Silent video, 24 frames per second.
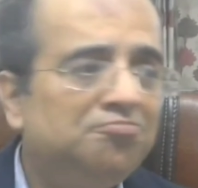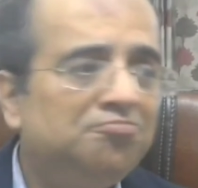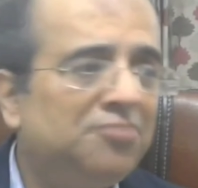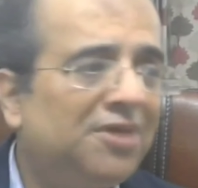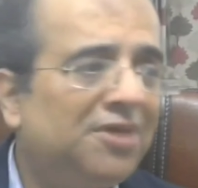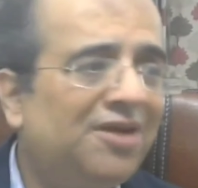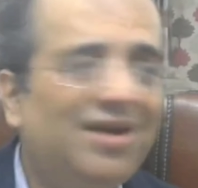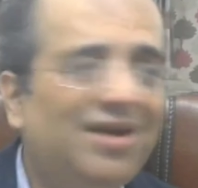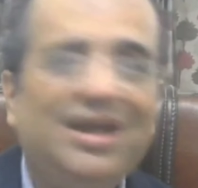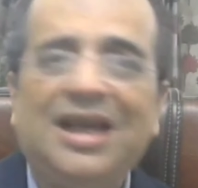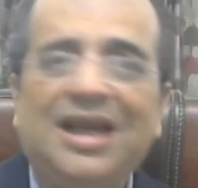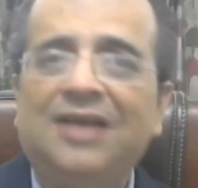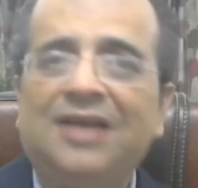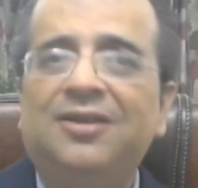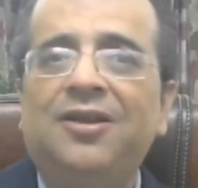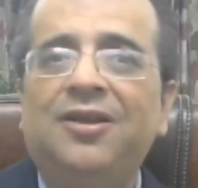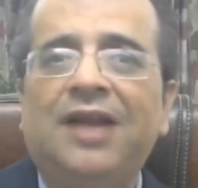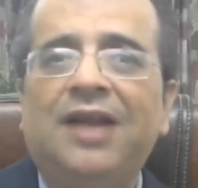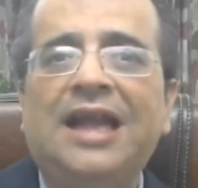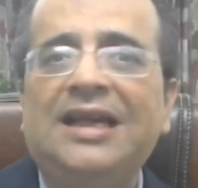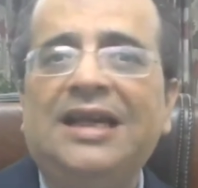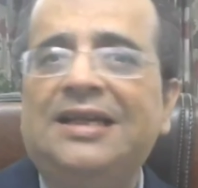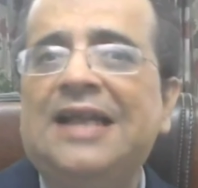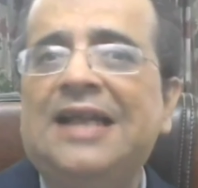Create the
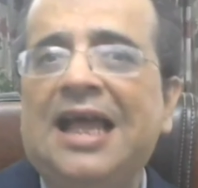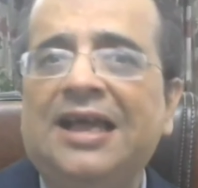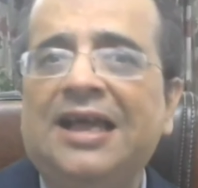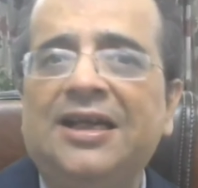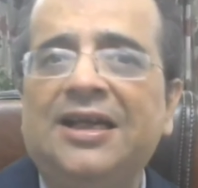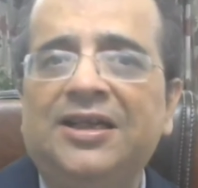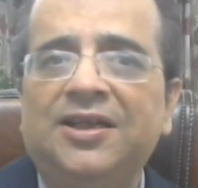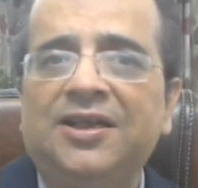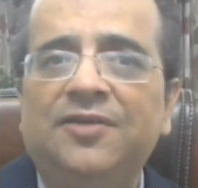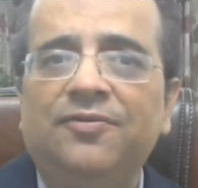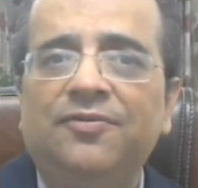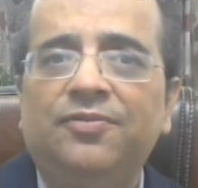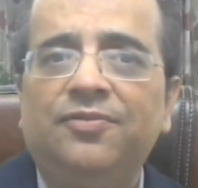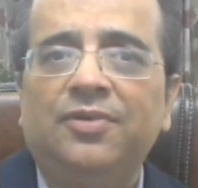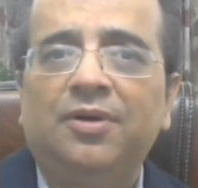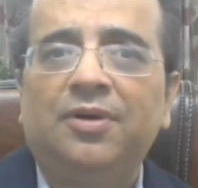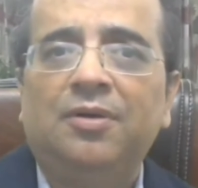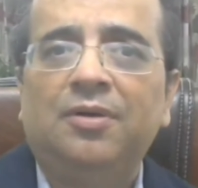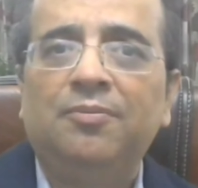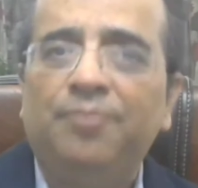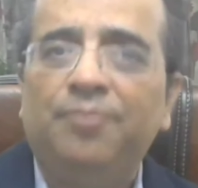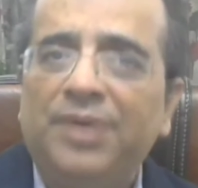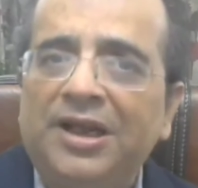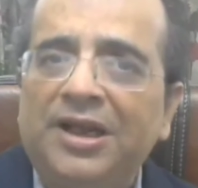right narrative,
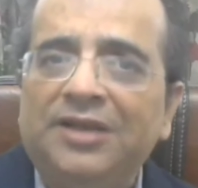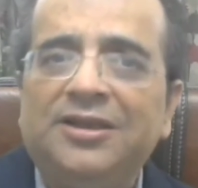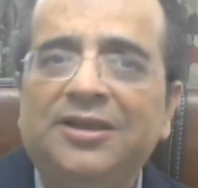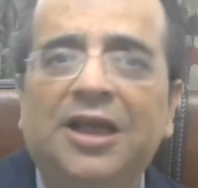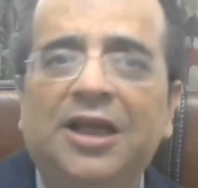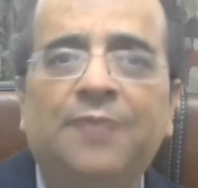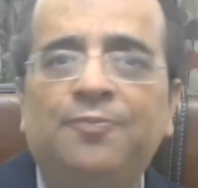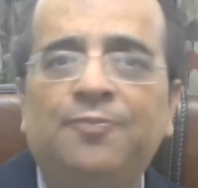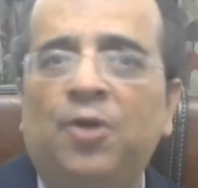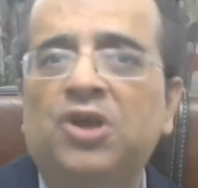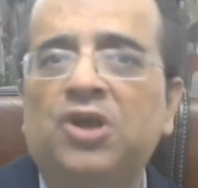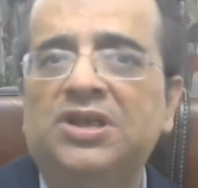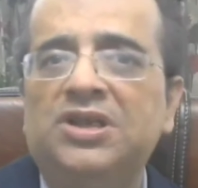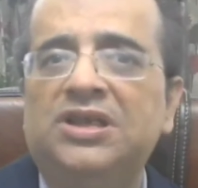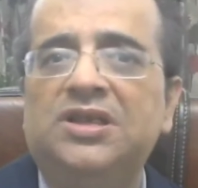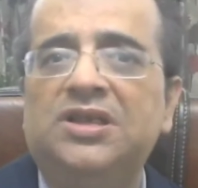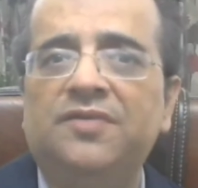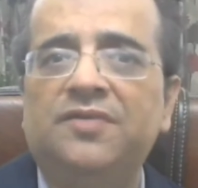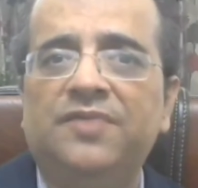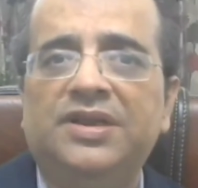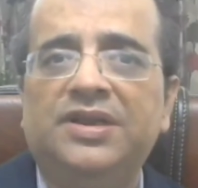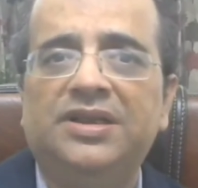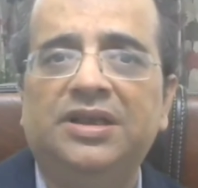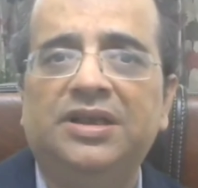bring that
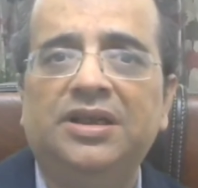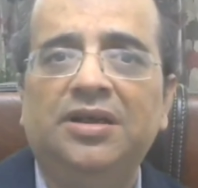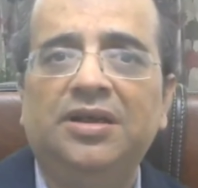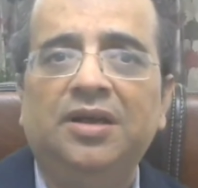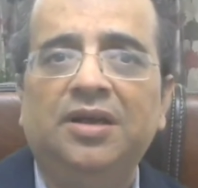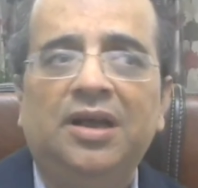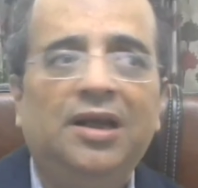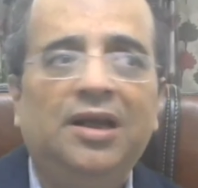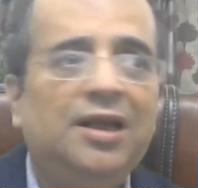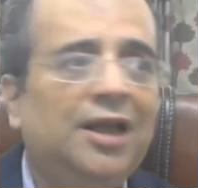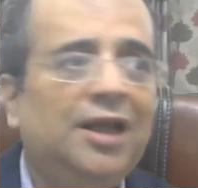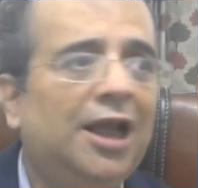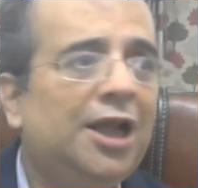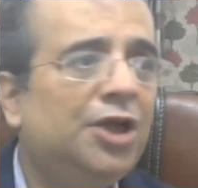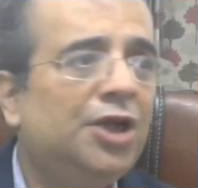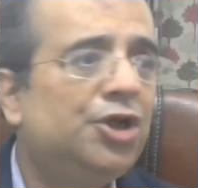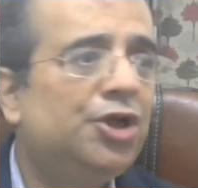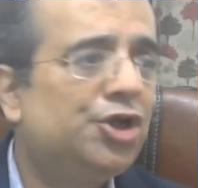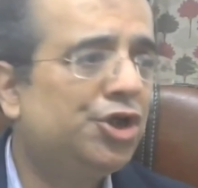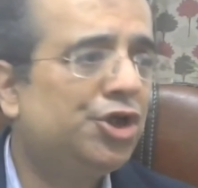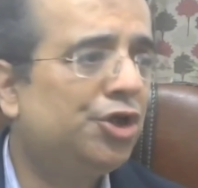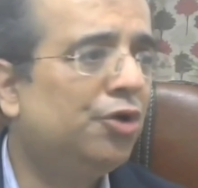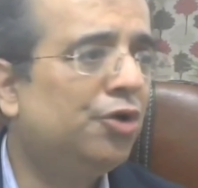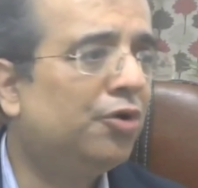positivity,
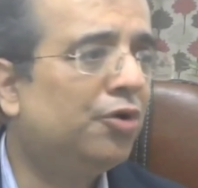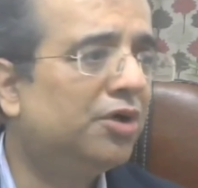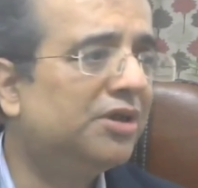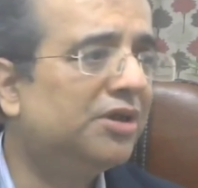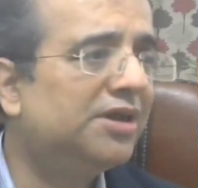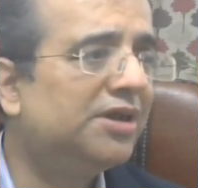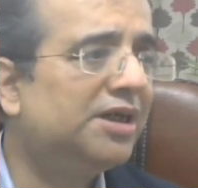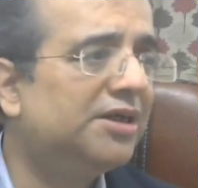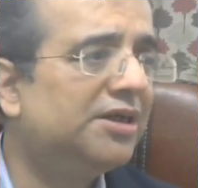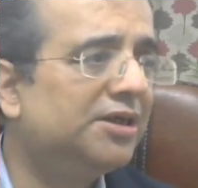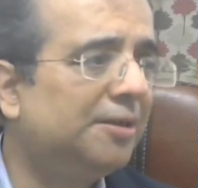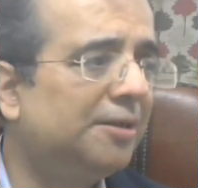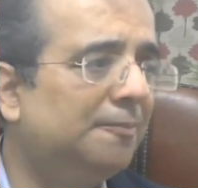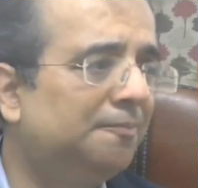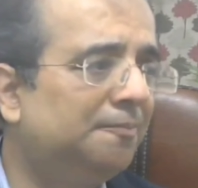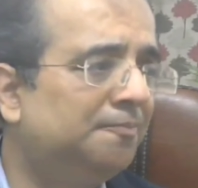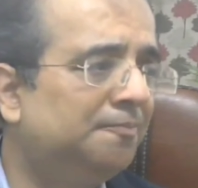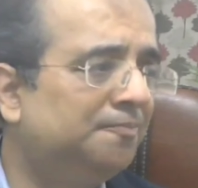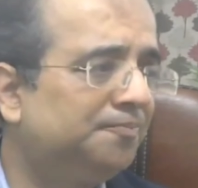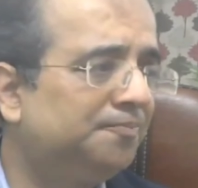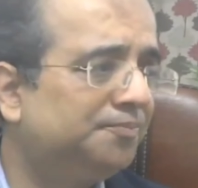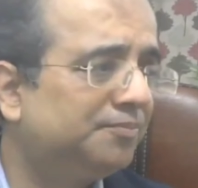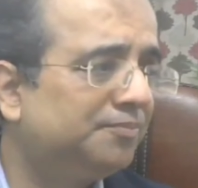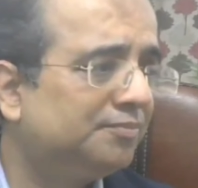ensure that
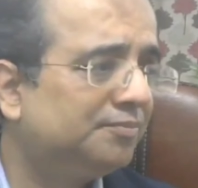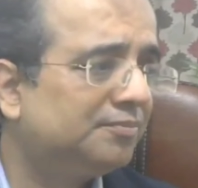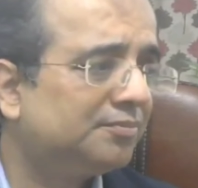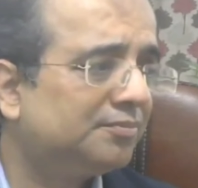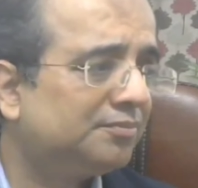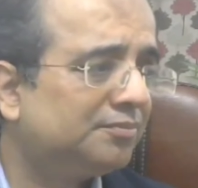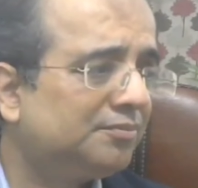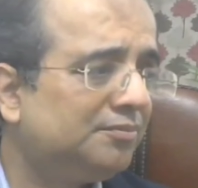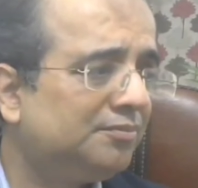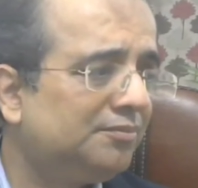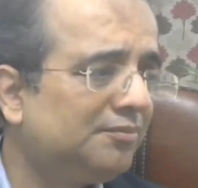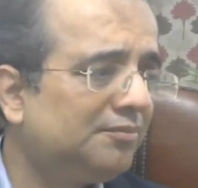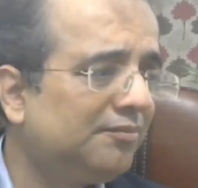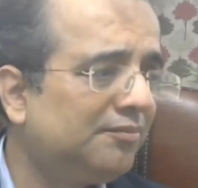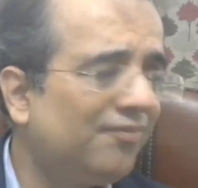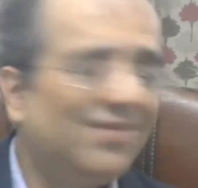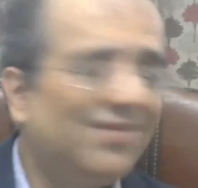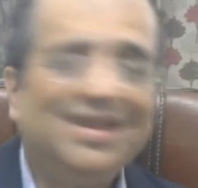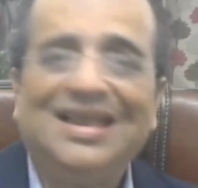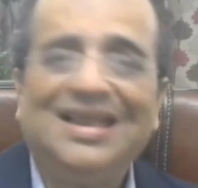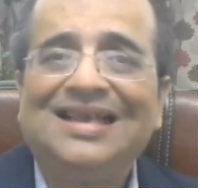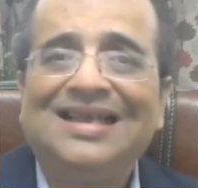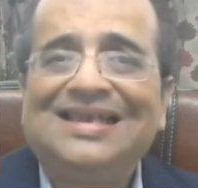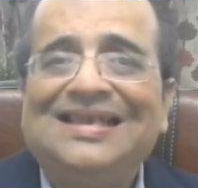
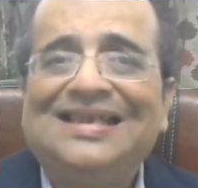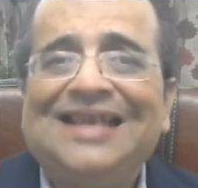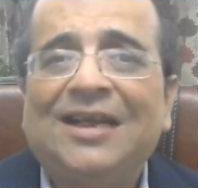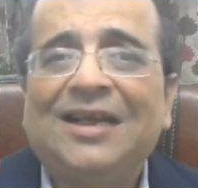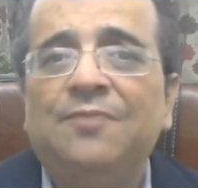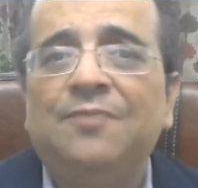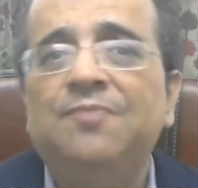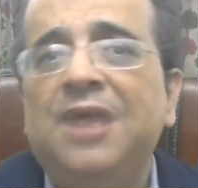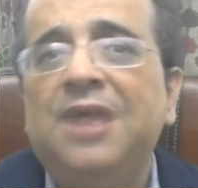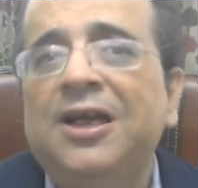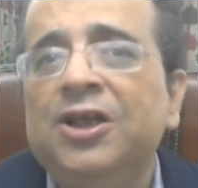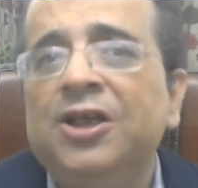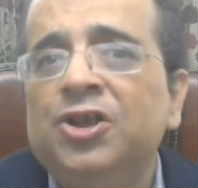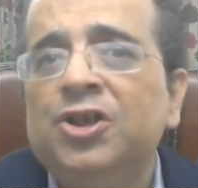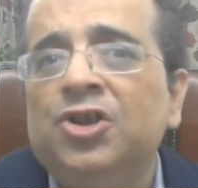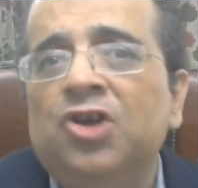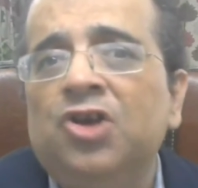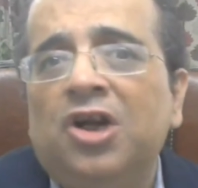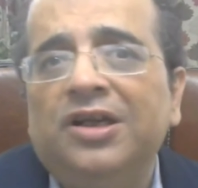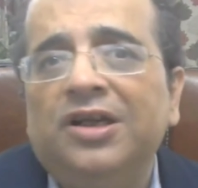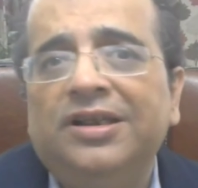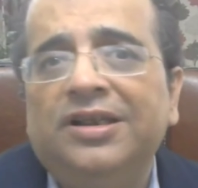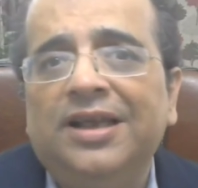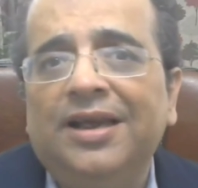the stigma is
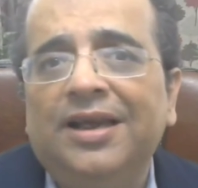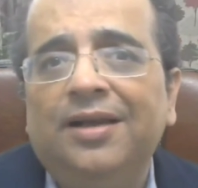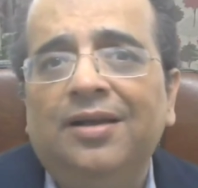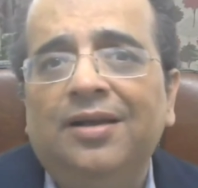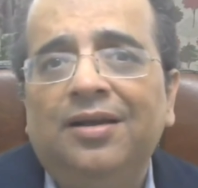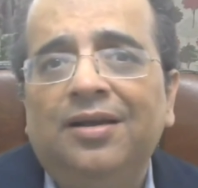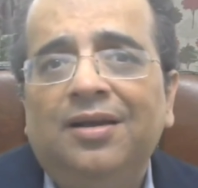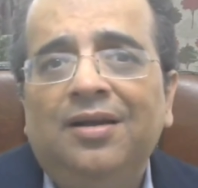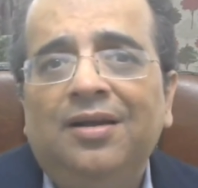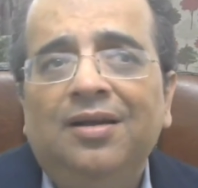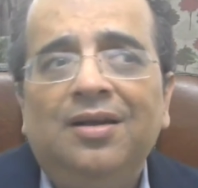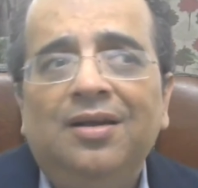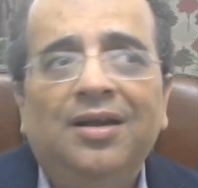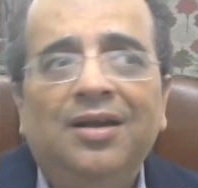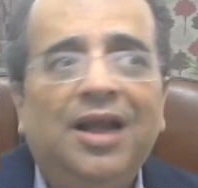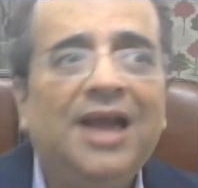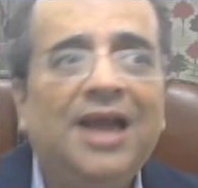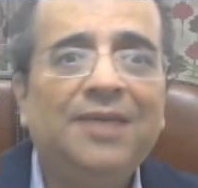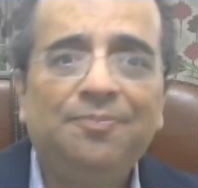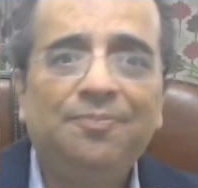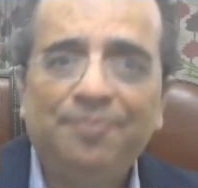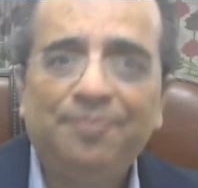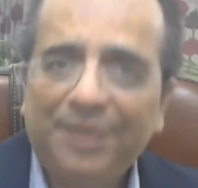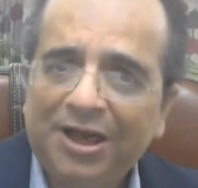not there,
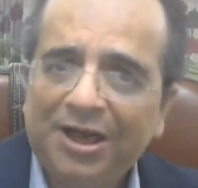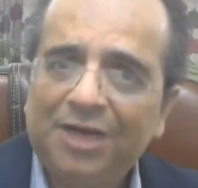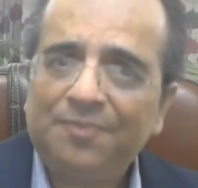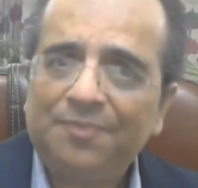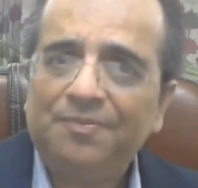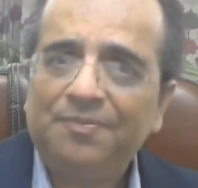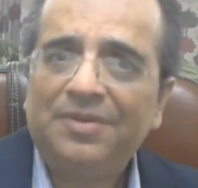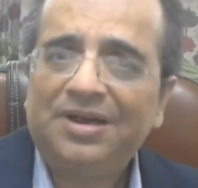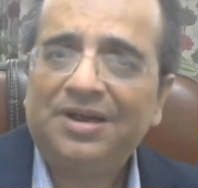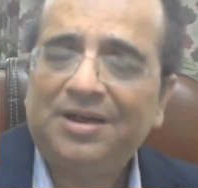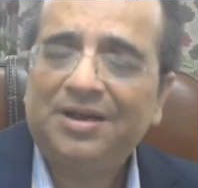and be